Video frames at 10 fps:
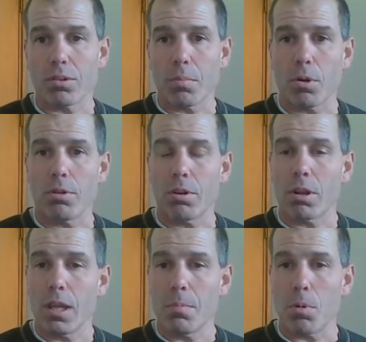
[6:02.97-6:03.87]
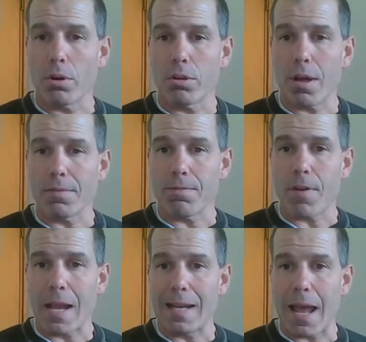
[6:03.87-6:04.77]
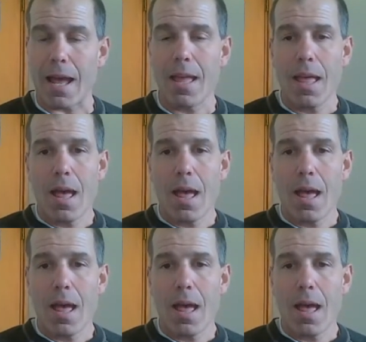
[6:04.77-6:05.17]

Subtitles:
somewhere of your keyboard. You'll have to find that.